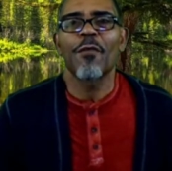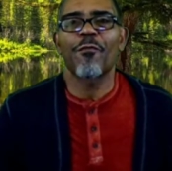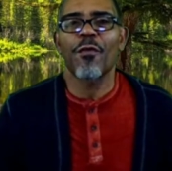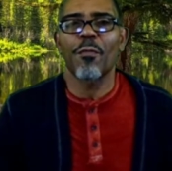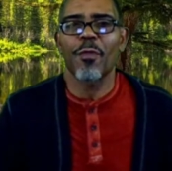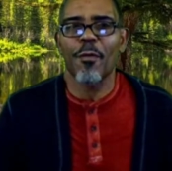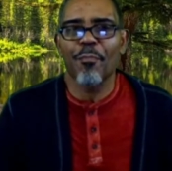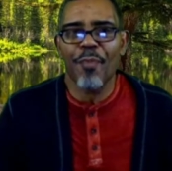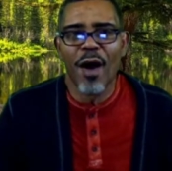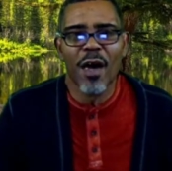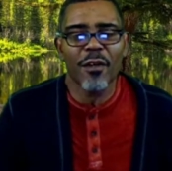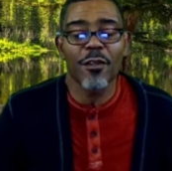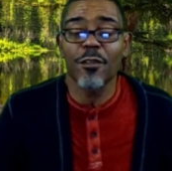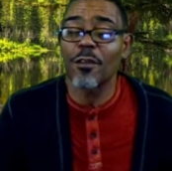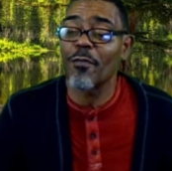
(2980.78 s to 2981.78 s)
from the
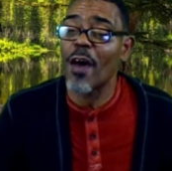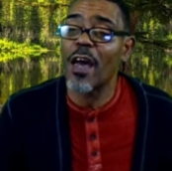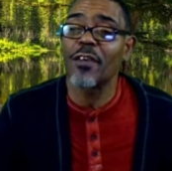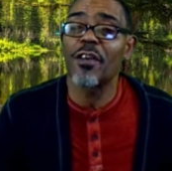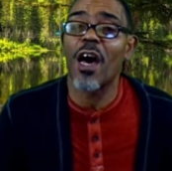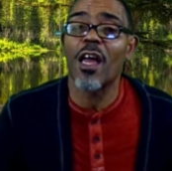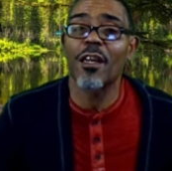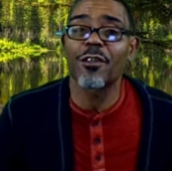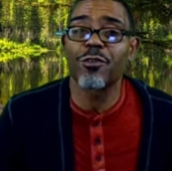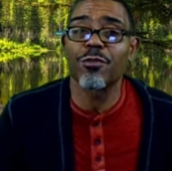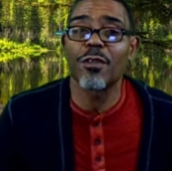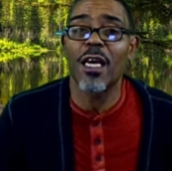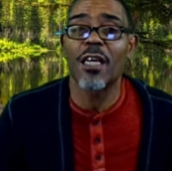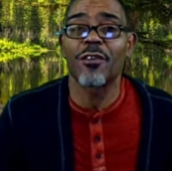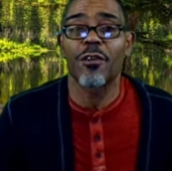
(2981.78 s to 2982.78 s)
bondage of
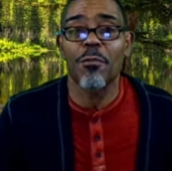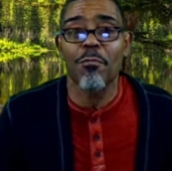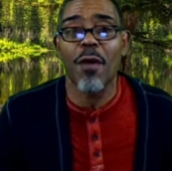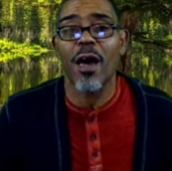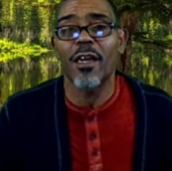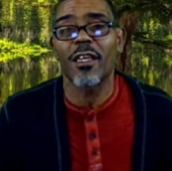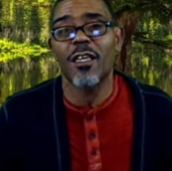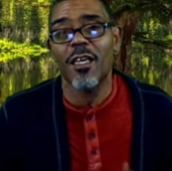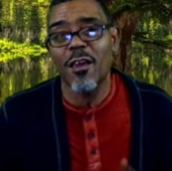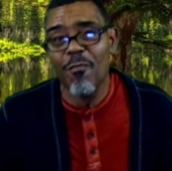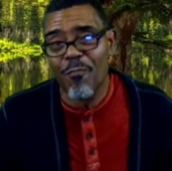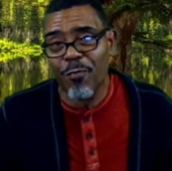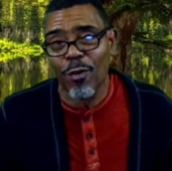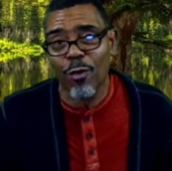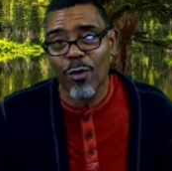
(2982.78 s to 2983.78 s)
idolatry and demonic
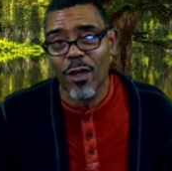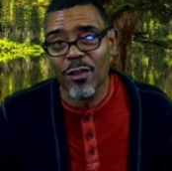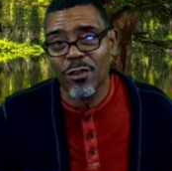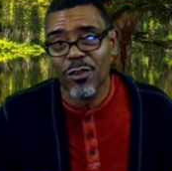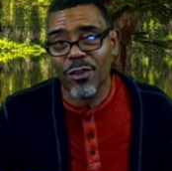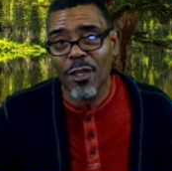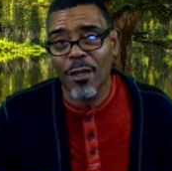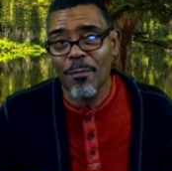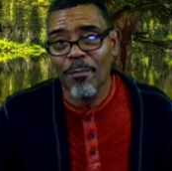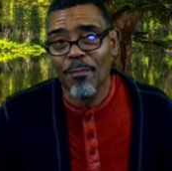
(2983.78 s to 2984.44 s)
influence,